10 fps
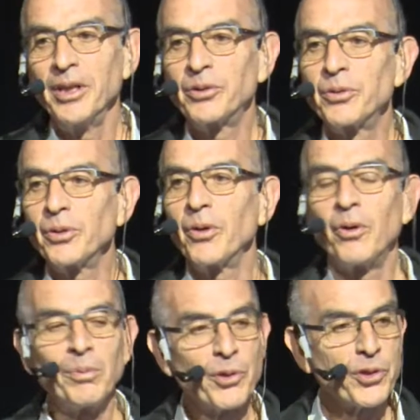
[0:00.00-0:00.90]
it could
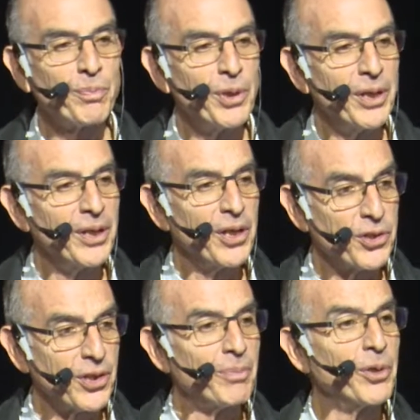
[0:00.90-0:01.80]
almost be a
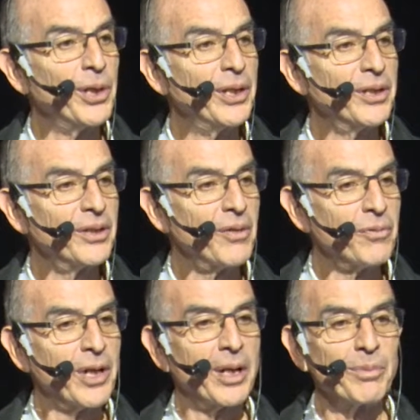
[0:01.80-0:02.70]
summary of
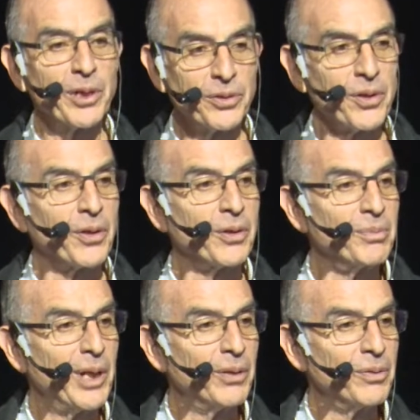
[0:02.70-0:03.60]
what I'm going to talk
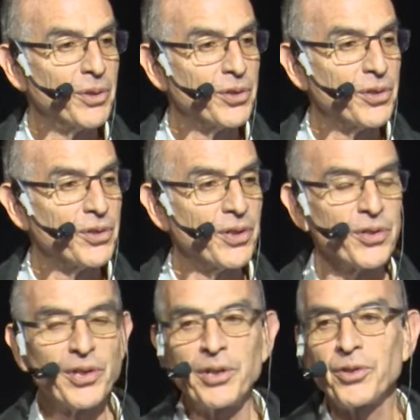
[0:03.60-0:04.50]
about, which is
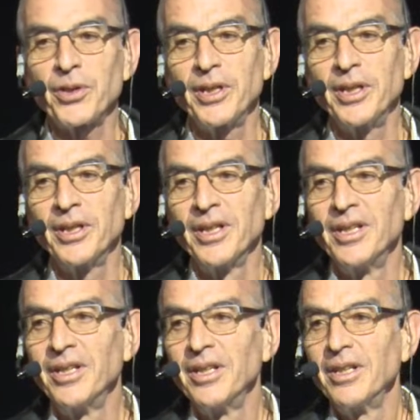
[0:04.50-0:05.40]
essentially
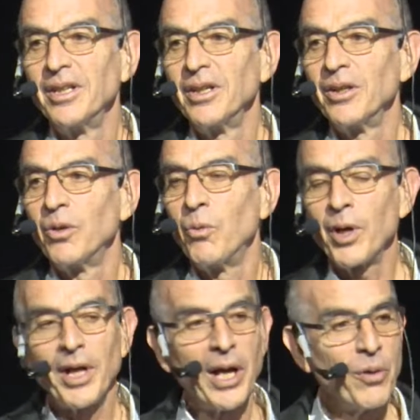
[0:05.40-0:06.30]

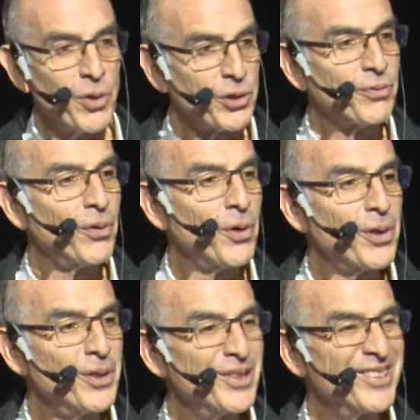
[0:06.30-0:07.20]
what I wish
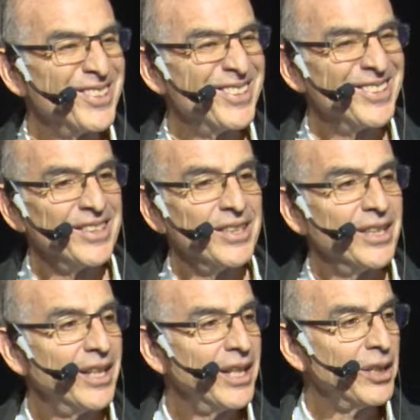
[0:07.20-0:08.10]
for
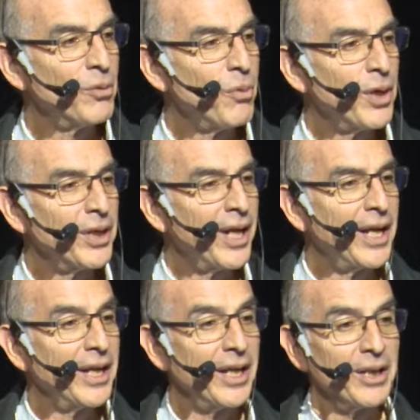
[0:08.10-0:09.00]
and what I
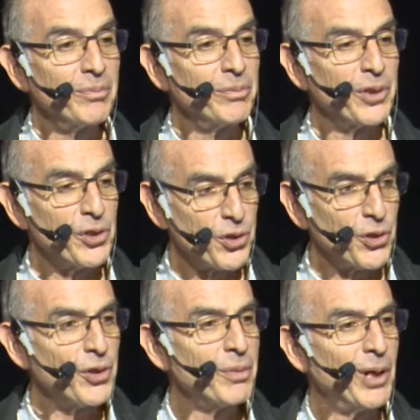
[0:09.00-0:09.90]
am
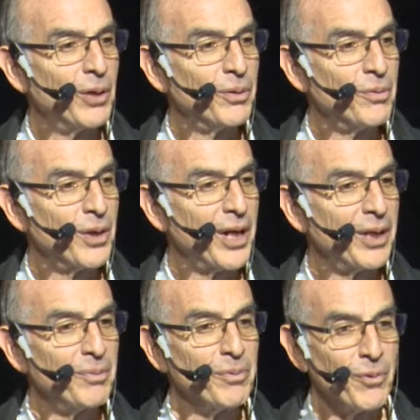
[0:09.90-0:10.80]
concerned about, what
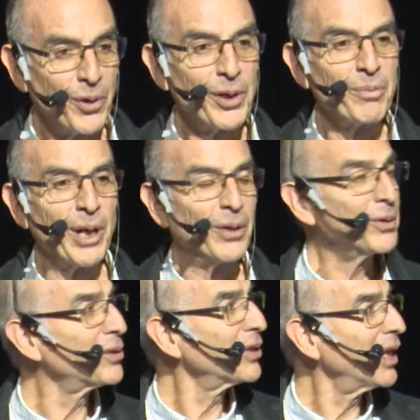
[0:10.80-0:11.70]
I'm worried
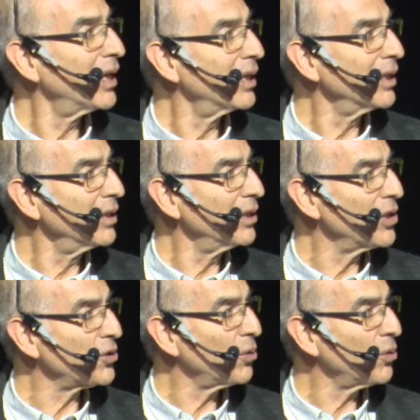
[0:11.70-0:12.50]
about in this